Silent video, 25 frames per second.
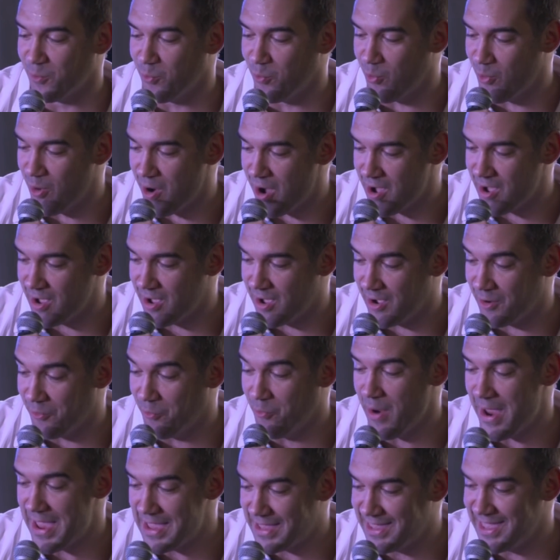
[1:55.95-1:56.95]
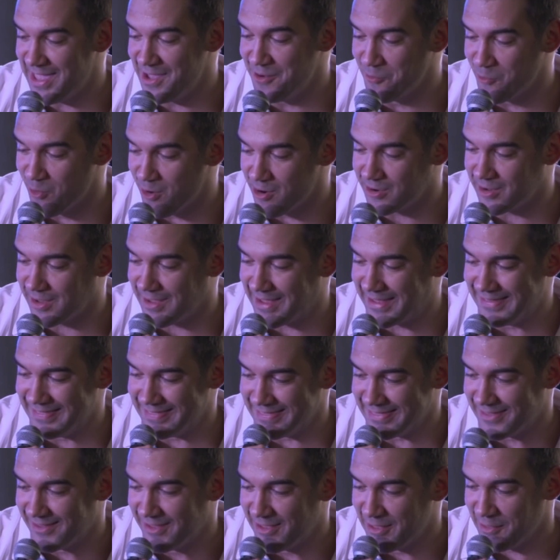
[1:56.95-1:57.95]
for wa- uh, waking,
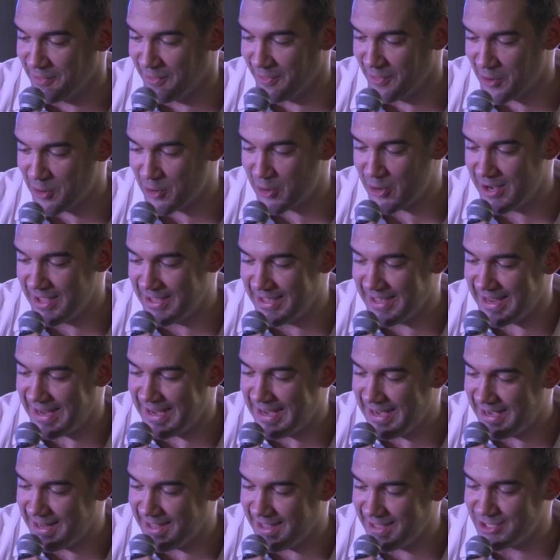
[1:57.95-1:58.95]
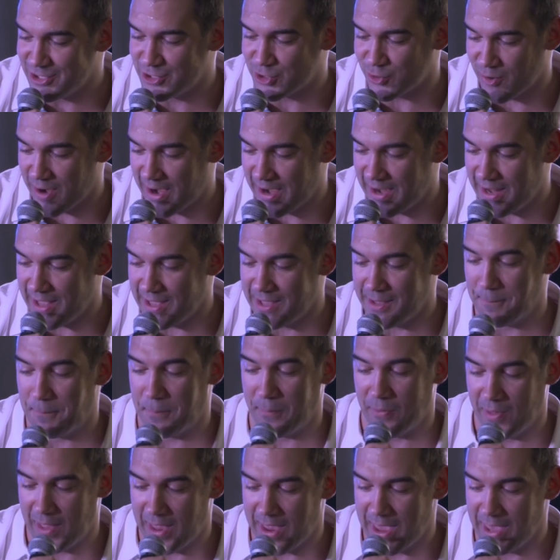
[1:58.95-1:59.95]
working, learning, eating,
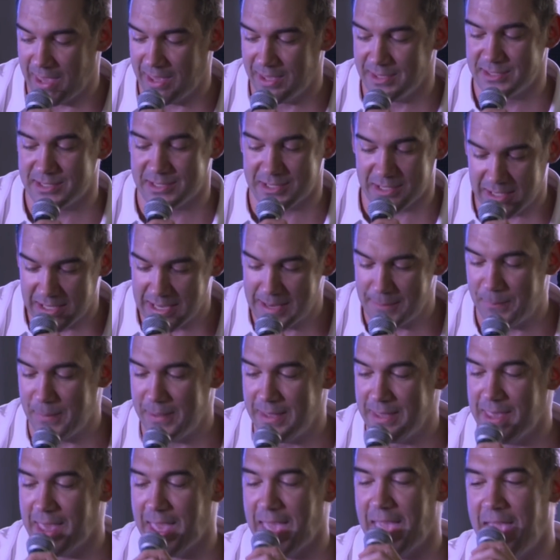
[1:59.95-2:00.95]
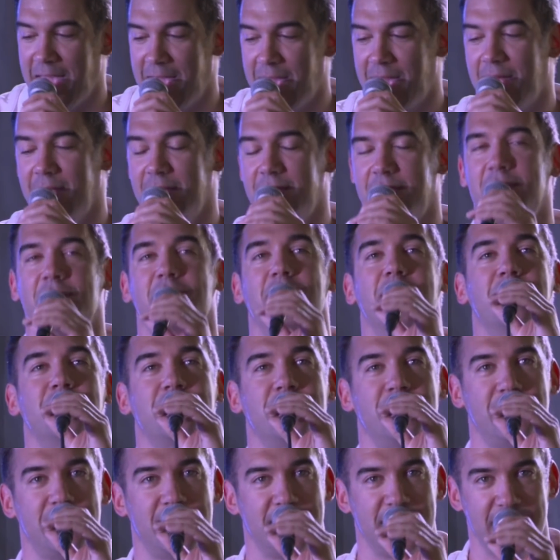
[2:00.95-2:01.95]
training, playing, sleeping, and
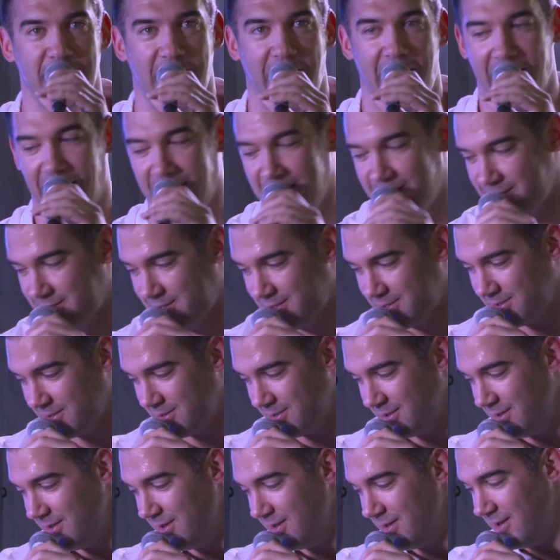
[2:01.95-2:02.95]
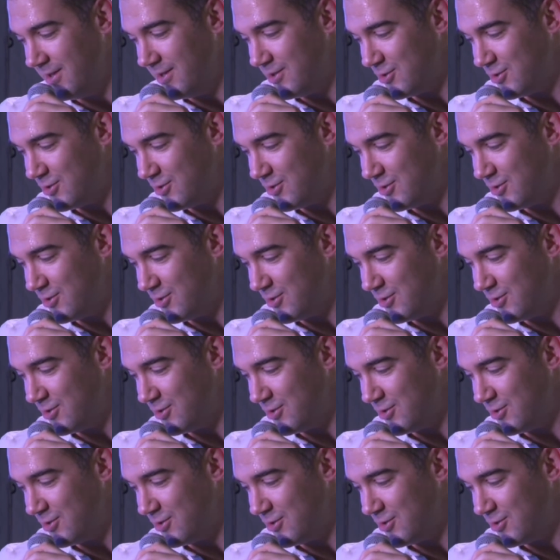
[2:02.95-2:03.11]
sex.